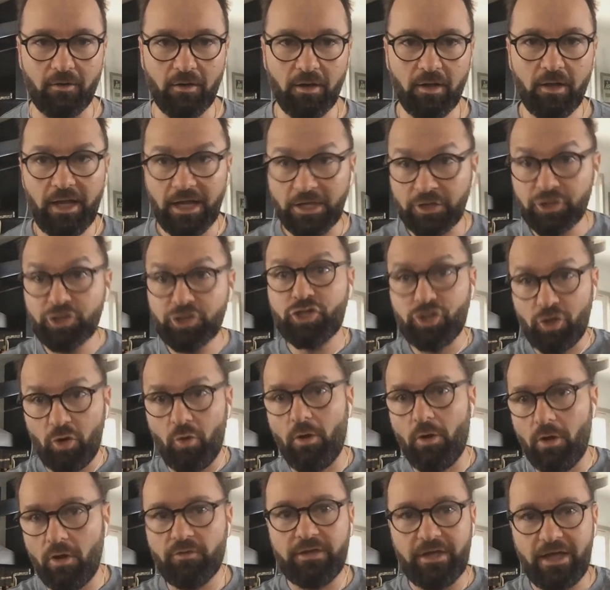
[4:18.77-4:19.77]
and show
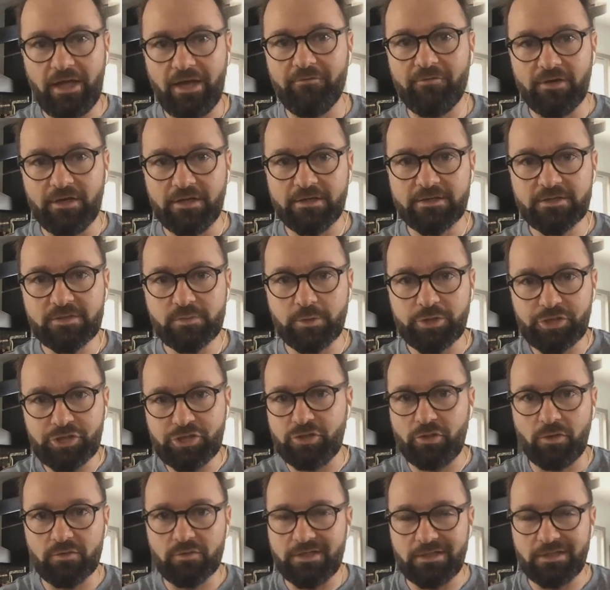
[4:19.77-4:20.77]
all the evidence which
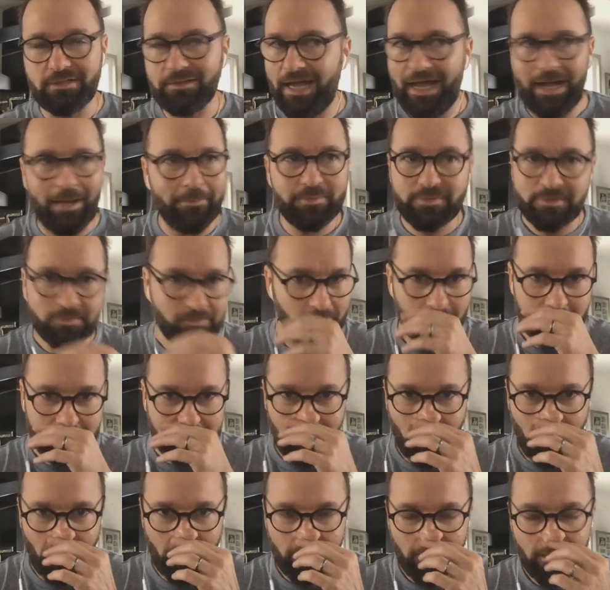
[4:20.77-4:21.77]
shows that absolutely
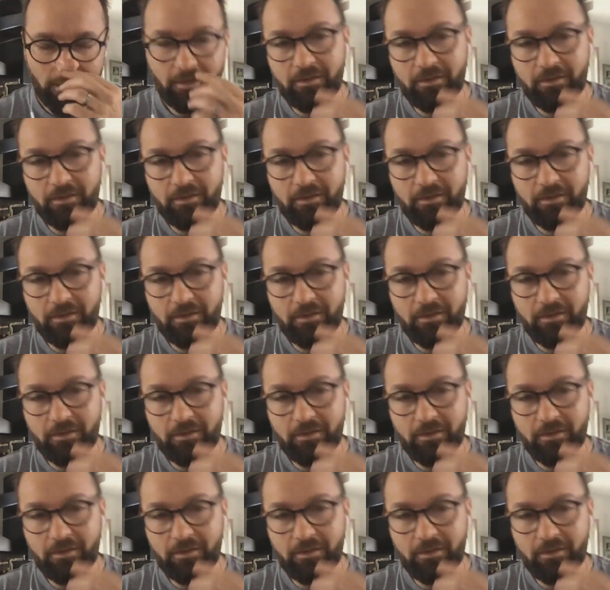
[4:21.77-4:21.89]
not.